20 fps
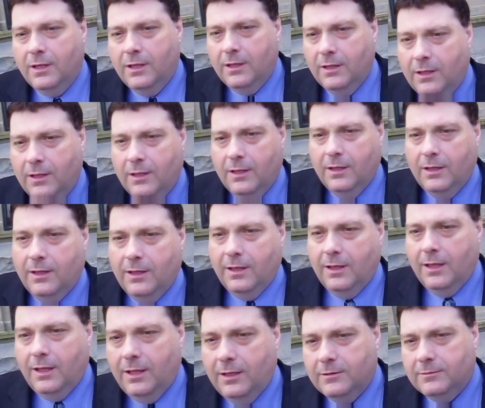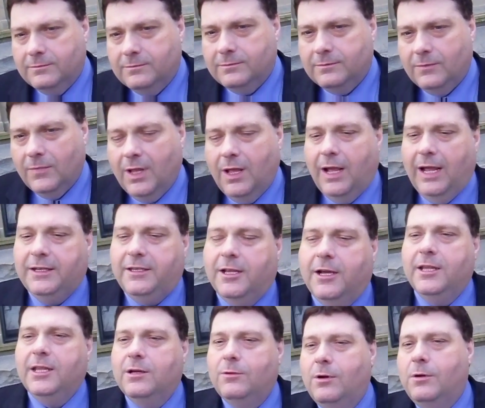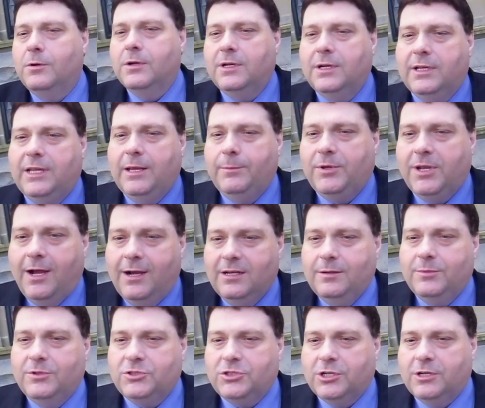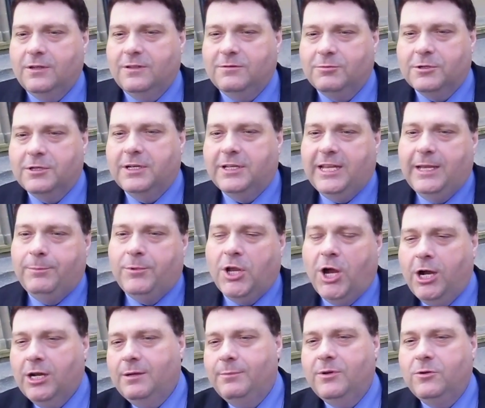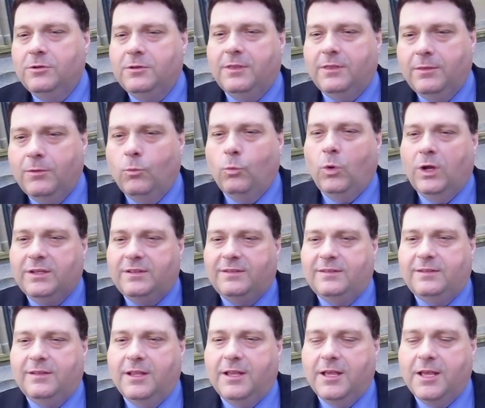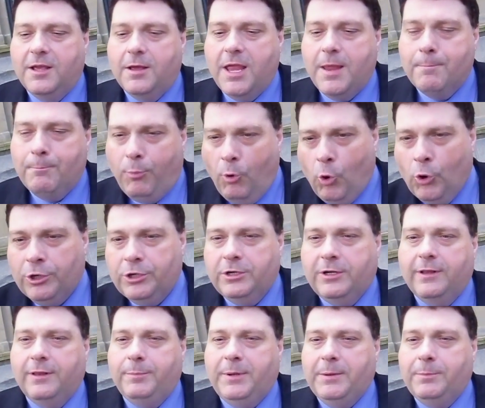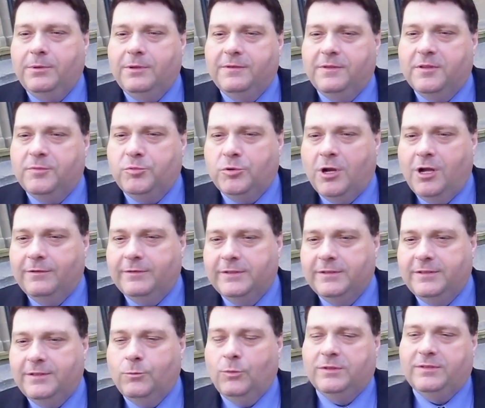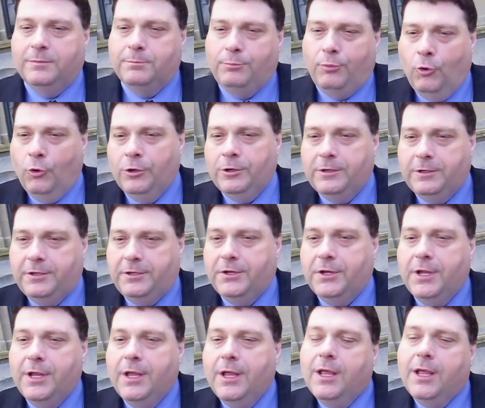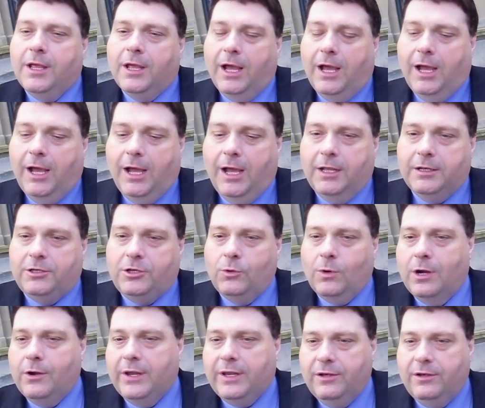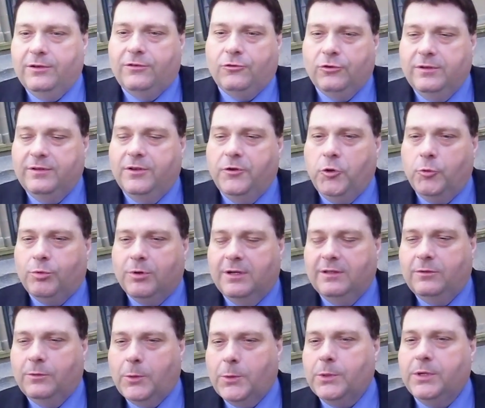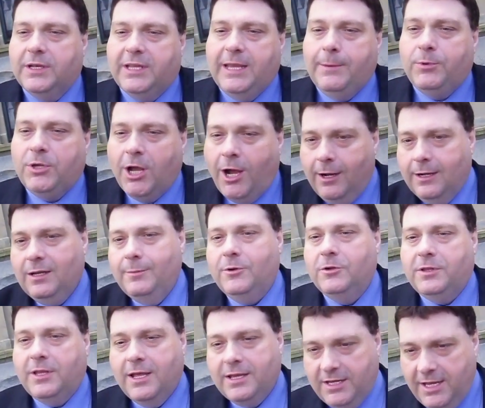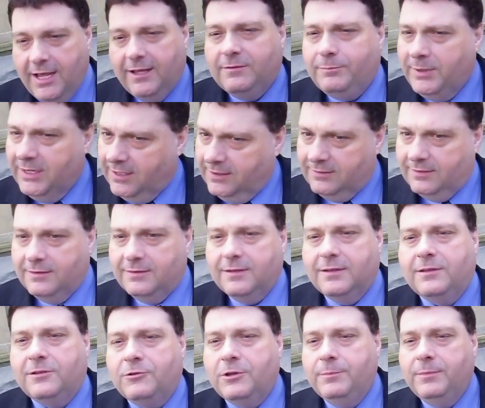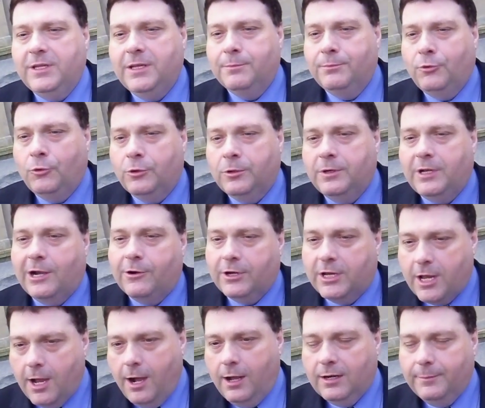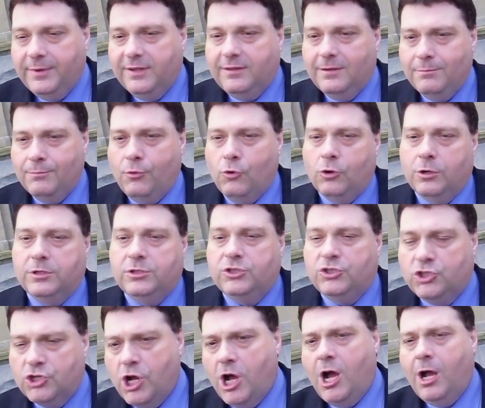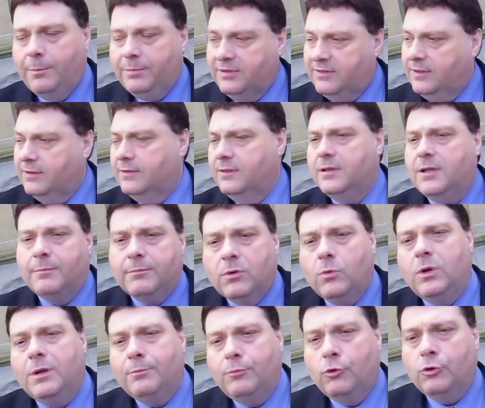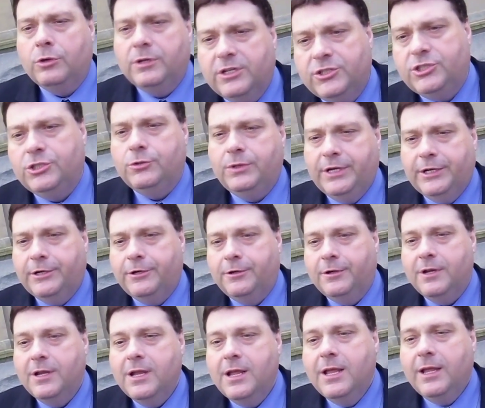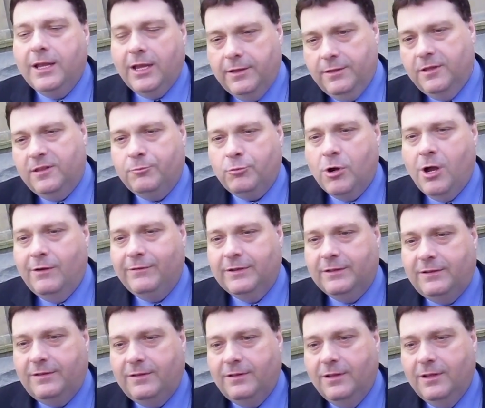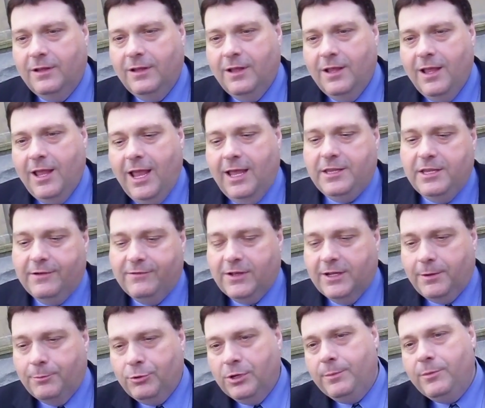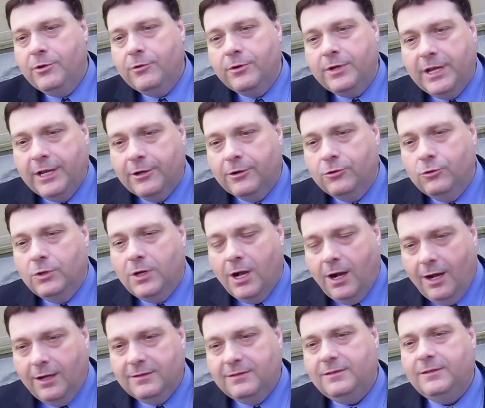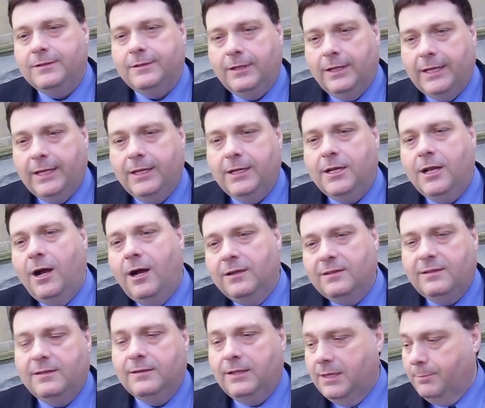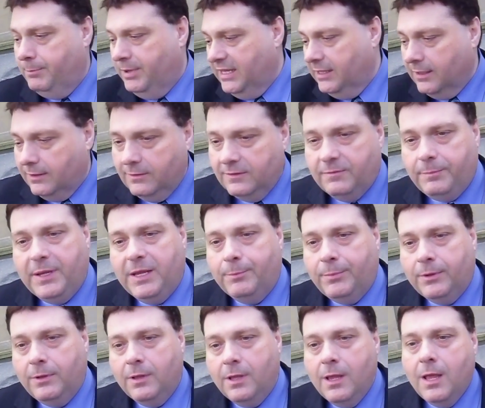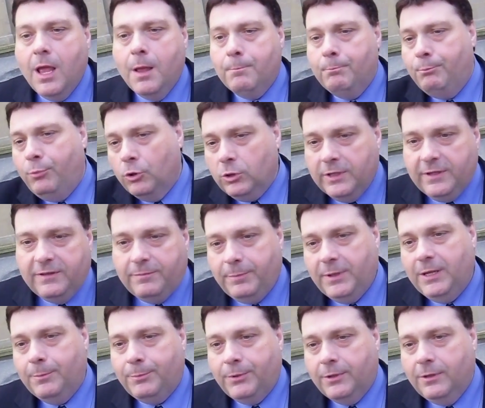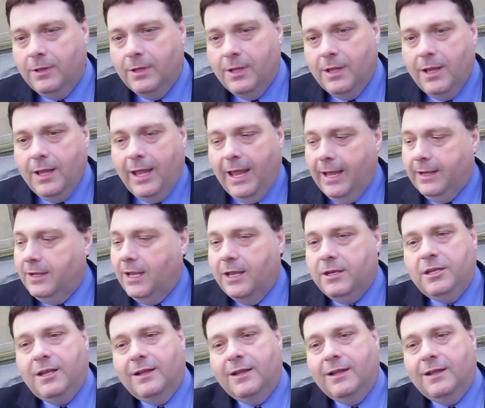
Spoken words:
I tell you what we're going to keep talking about, Charles. We're going to keep talking about what's important to the people of this province and what's important to our industries in New Brunswick. We're going to keep talking about that, yes, because it's extremely important. Our economy is important. Jobs is the #1 important issue here in this province. And you've got a premier in here who constantly belittles people, bullies people, and